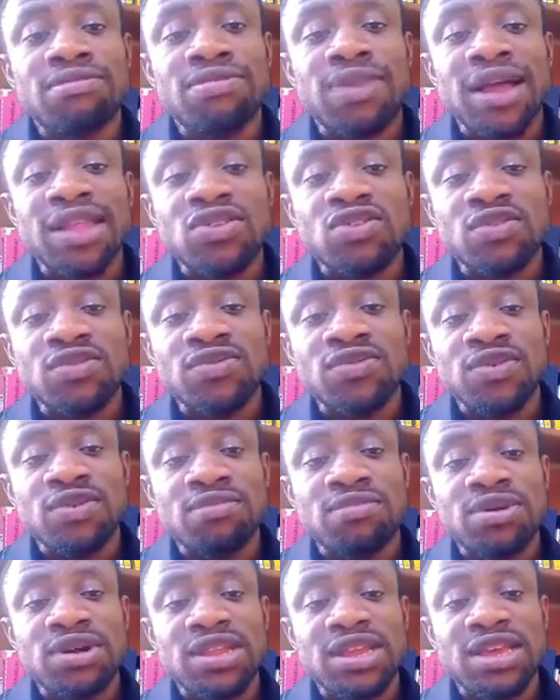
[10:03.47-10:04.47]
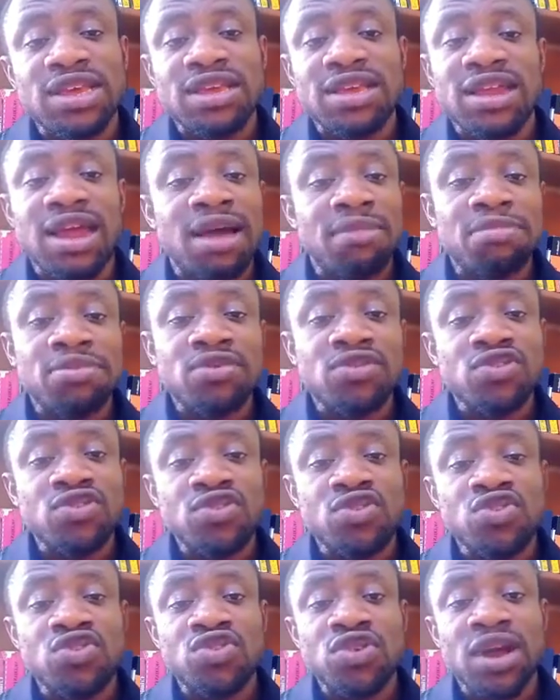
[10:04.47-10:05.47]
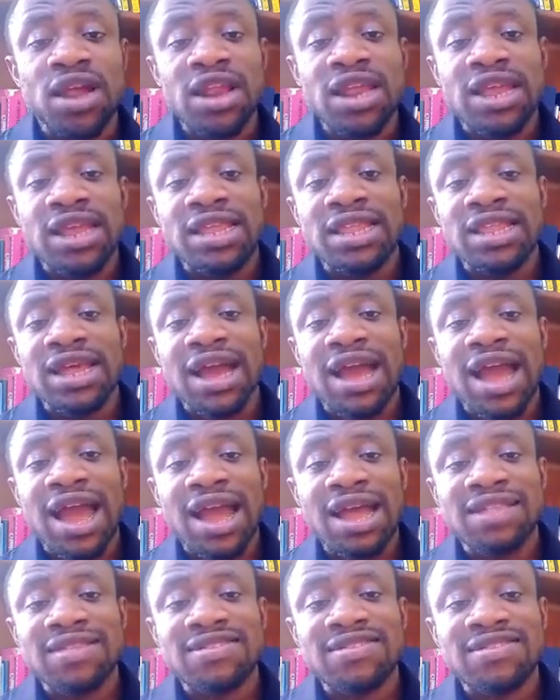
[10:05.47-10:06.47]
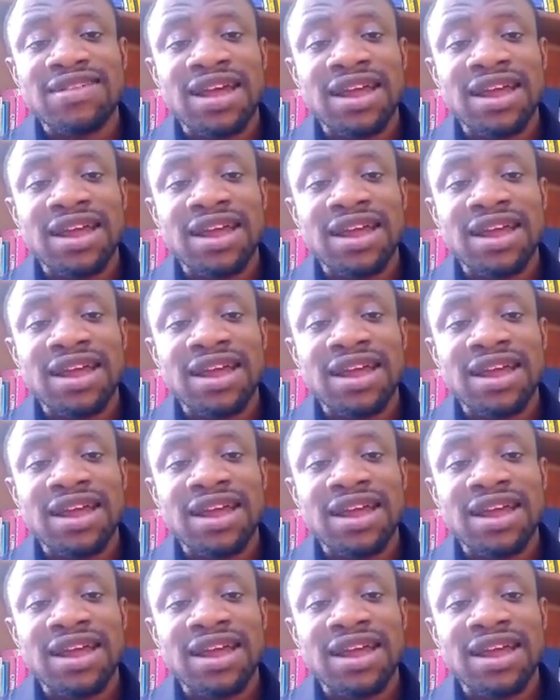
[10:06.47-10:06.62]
part of your body. It happens usually in the hands